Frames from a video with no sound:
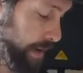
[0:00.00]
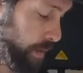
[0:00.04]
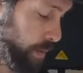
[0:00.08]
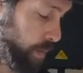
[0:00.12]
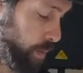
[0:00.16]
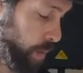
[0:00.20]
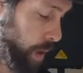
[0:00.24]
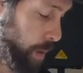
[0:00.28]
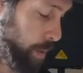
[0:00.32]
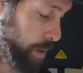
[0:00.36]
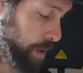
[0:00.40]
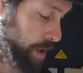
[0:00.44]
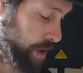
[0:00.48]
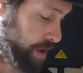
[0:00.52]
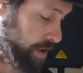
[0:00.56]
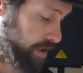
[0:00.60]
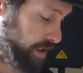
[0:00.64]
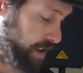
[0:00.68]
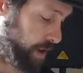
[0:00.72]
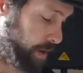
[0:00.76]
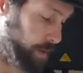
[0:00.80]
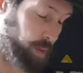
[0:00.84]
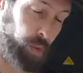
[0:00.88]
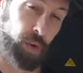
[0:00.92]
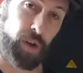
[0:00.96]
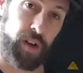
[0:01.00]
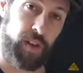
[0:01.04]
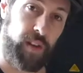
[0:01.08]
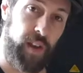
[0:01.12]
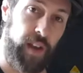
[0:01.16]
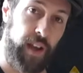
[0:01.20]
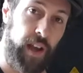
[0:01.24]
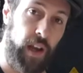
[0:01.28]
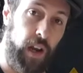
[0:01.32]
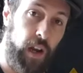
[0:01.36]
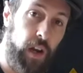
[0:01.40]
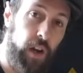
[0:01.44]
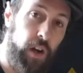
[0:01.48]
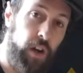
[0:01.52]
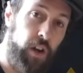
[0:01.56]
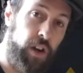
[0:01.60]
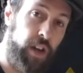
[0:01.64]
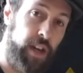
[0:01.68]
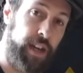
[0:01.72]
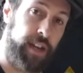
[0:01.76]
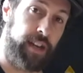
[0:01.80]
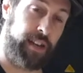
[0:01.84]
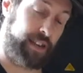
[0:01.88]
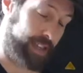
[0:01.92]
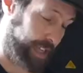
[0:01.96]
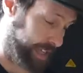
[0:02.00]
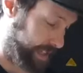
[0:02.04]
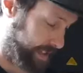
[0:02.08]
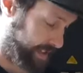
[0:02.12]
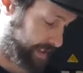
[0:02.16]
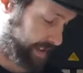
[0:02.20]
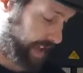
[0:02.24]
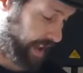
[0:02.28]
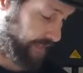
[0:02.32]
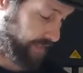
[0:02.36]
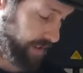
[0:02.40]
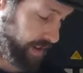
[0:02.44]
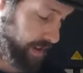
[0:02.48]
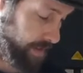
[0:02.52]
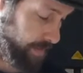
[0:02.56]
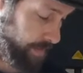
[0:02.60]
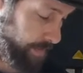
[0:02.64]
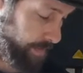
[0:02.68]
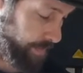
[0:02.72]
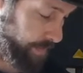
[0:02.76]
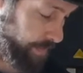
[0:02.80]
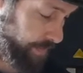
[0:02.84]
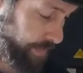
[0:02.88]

What we're going to do is we're going to take a look at D7